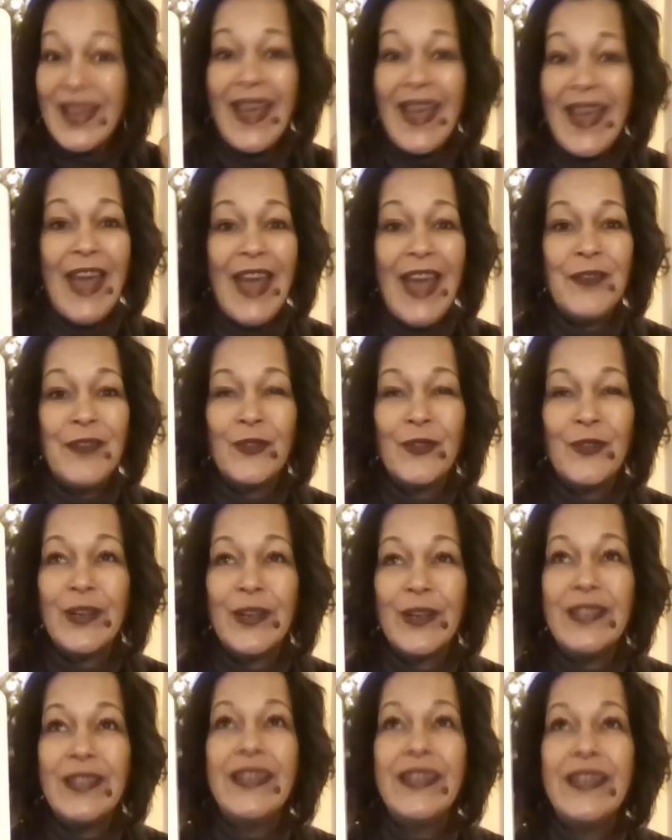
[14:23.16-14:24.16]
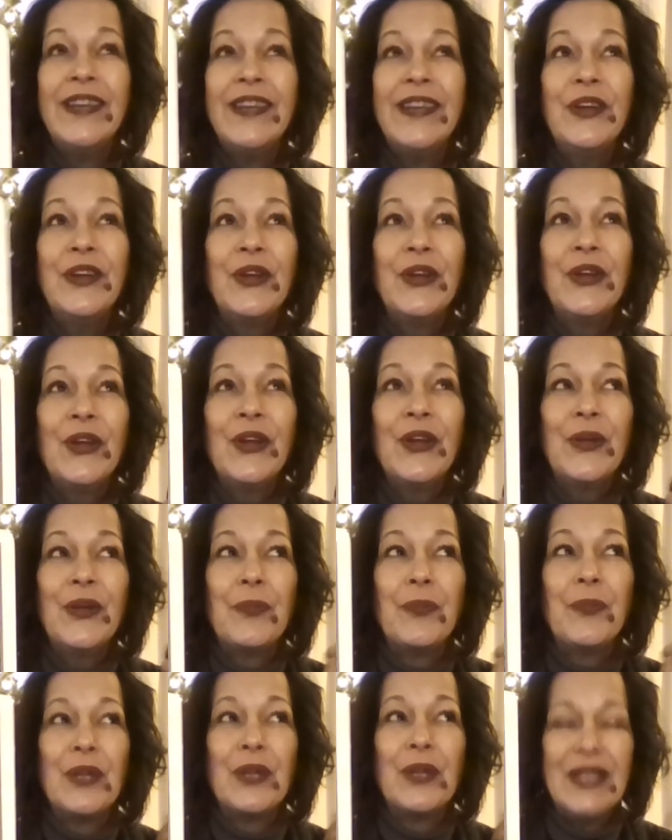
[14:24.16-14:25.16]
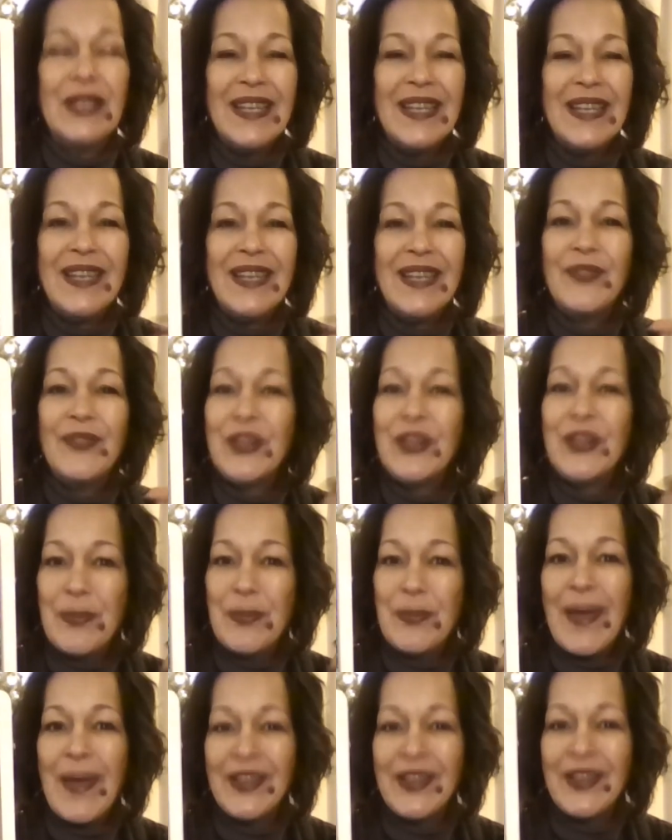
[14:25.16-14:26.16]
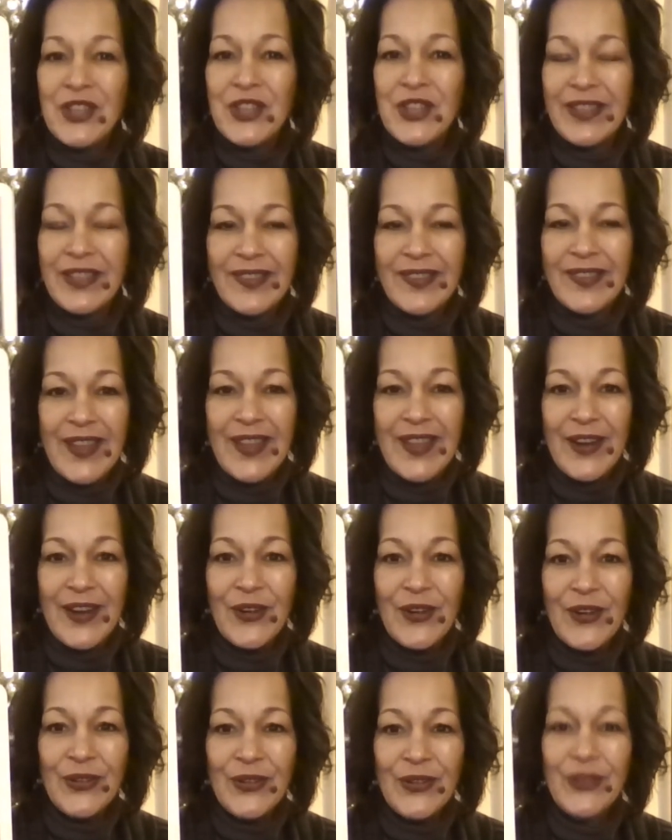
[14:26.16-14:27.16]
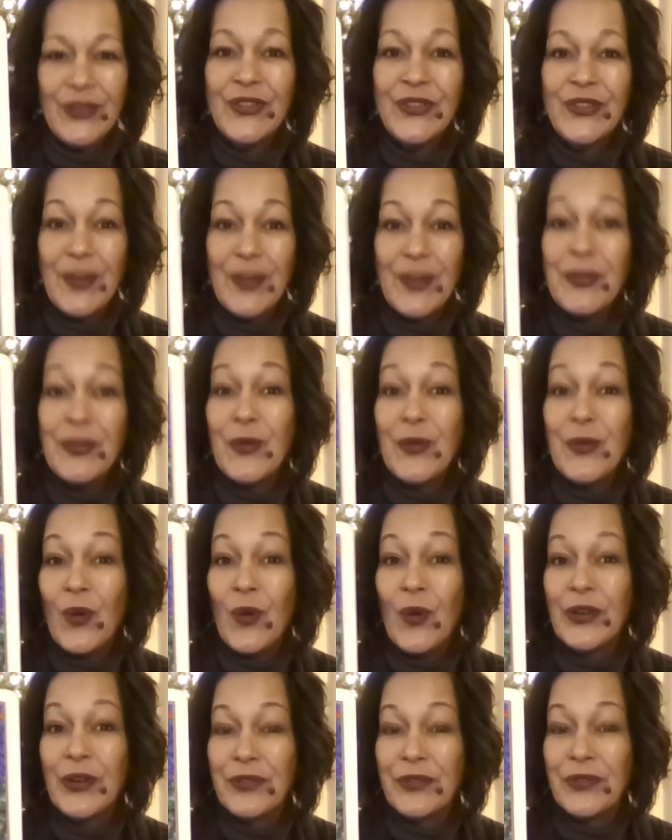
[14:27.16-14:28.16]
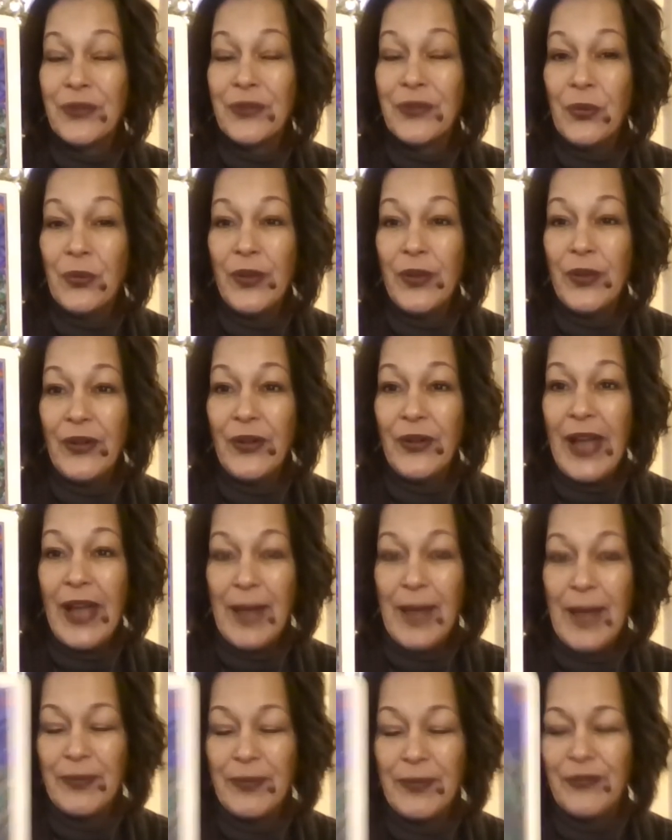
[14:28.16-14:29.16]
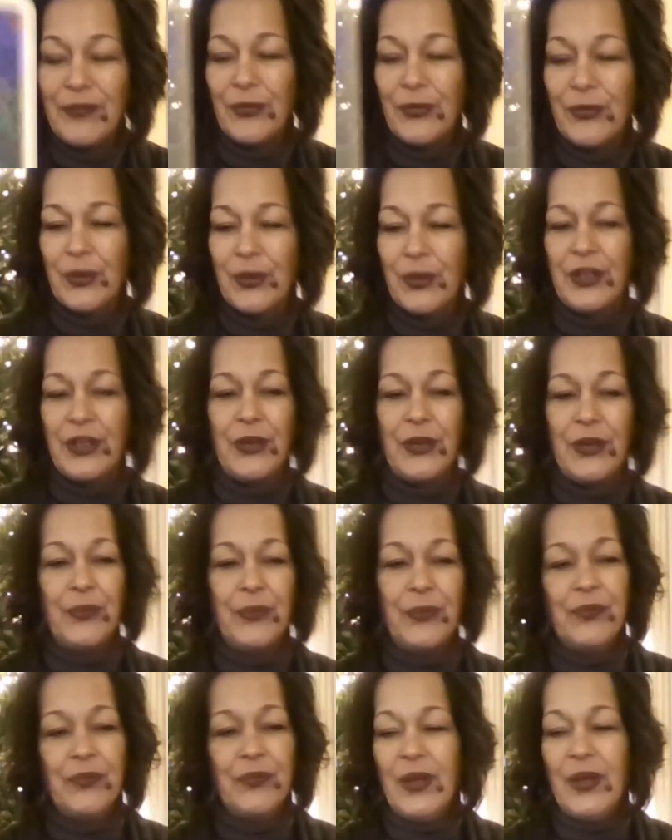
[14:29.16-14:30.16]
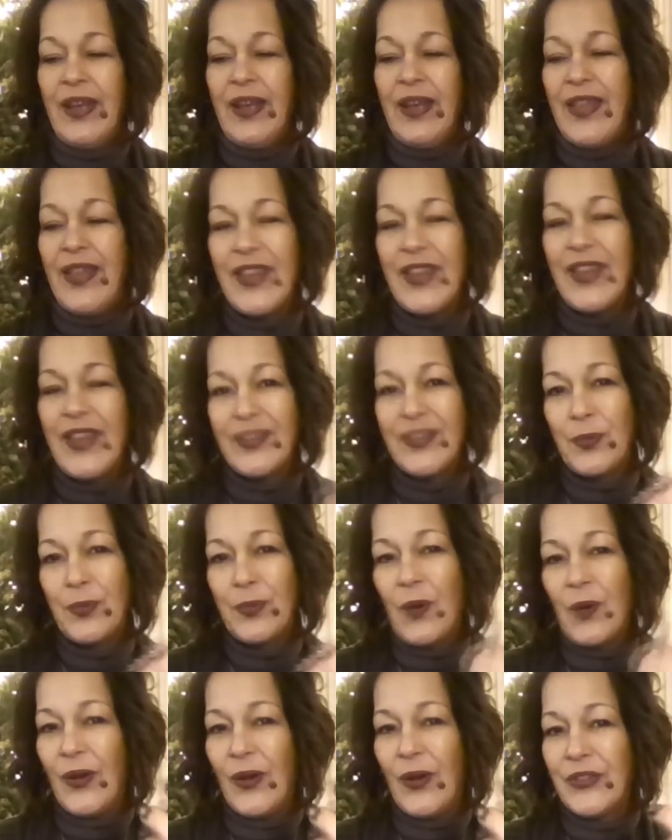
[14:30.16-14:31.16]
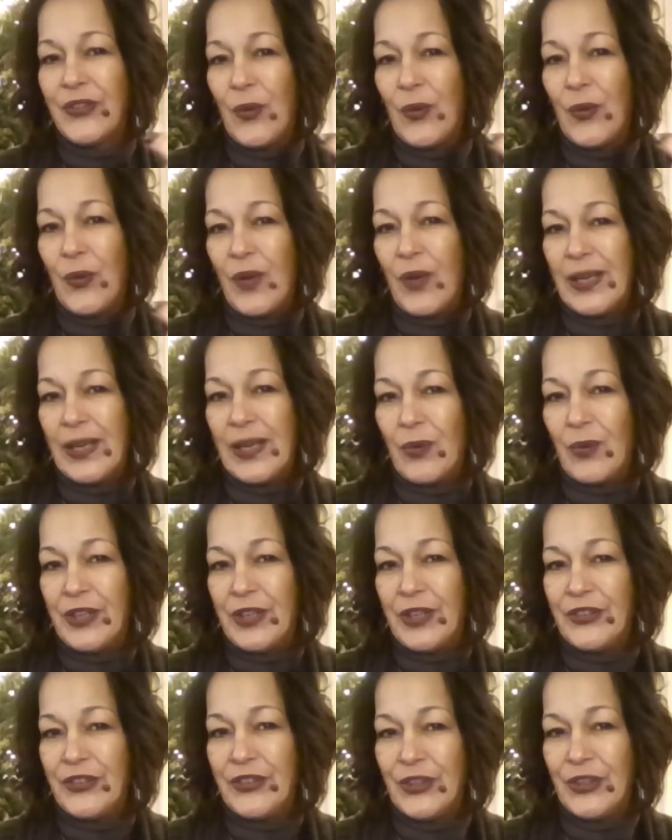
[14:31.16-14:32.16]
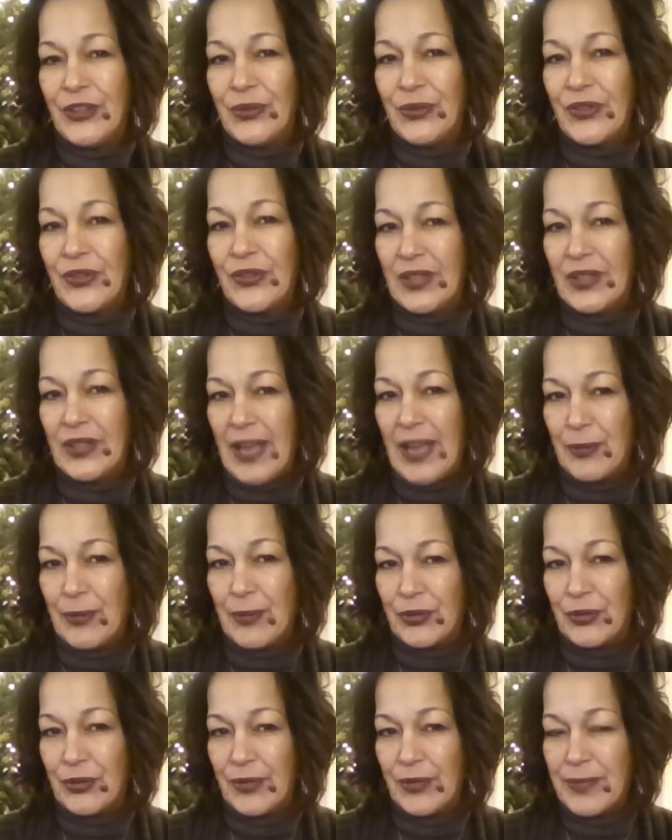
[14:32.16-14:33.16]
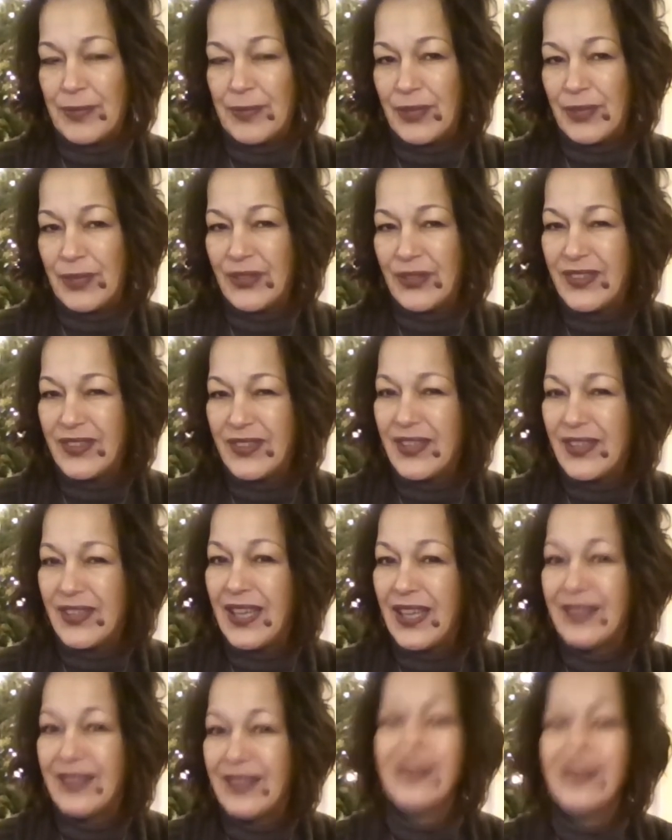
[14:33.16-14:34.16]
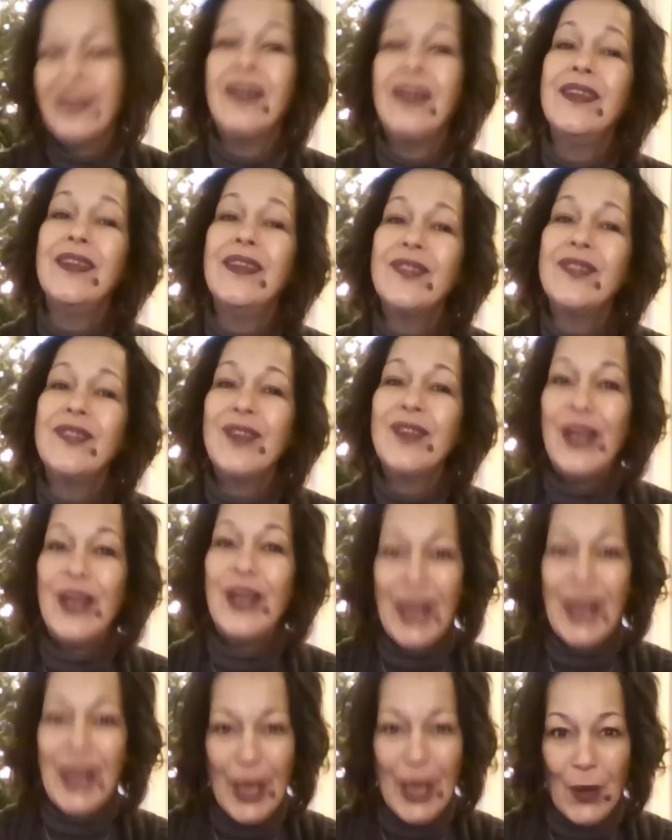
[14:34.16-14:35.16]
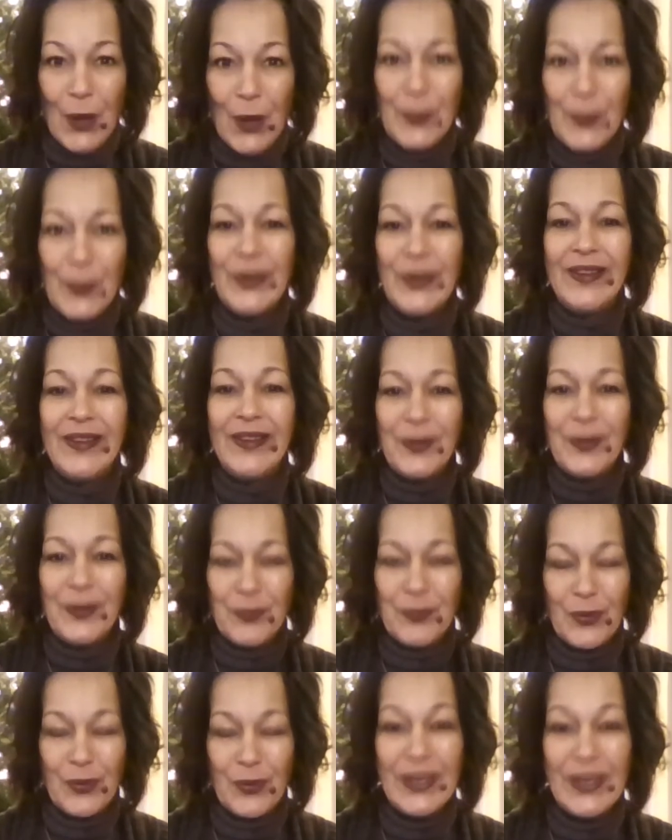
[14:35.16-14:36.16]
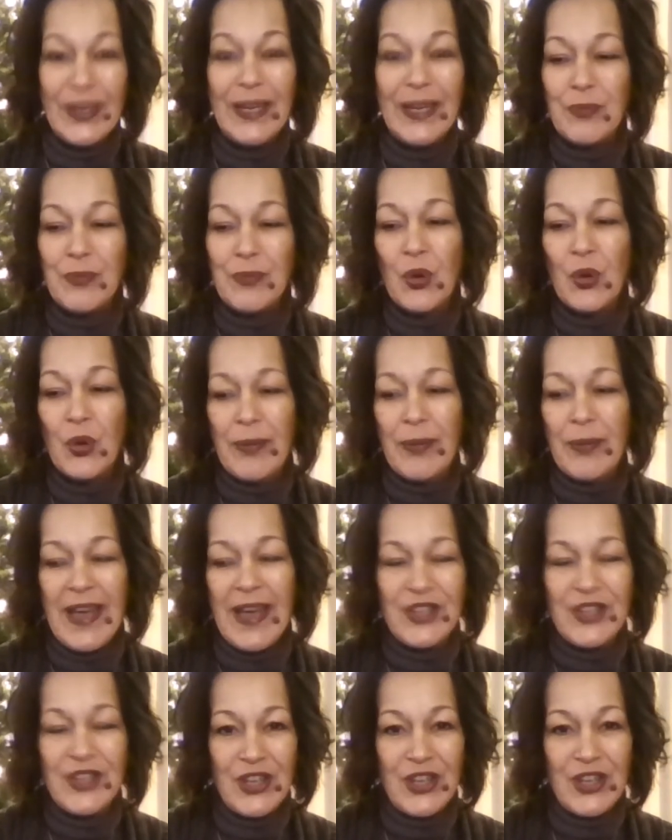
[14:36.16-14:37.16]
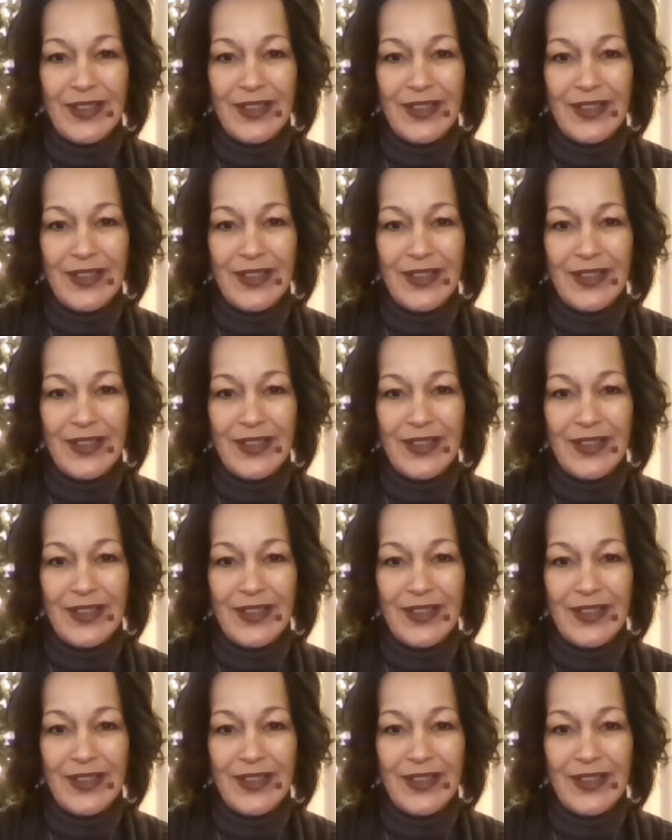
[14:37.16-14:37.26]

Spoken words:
and really believe that the magic is there, something wonderful will happen for you. And that's also why I wanted to use the Labradorite, because it does help bring in more magic.